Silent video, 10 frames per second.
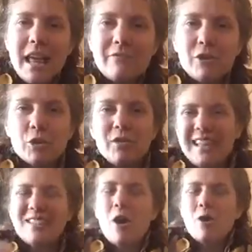not official.
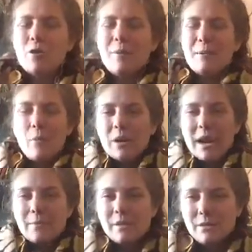That's harder to pick boy
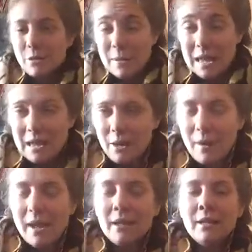names to me
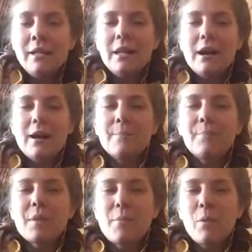anyway.
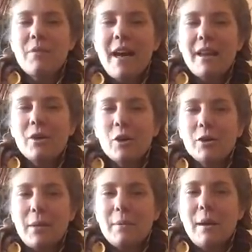But we've had a girl
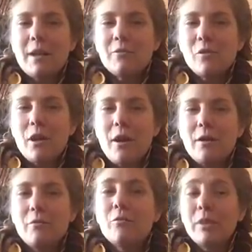name in mind for a
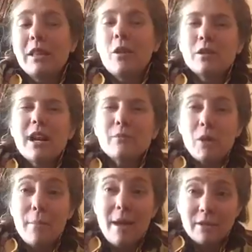really long time, so
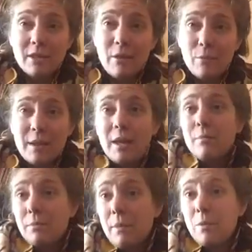I imagine that will be it,
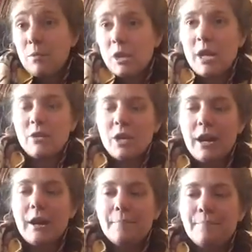but maybe it will change.
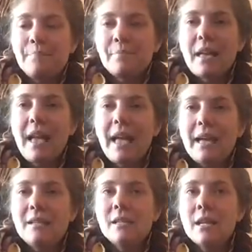
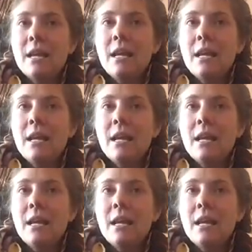And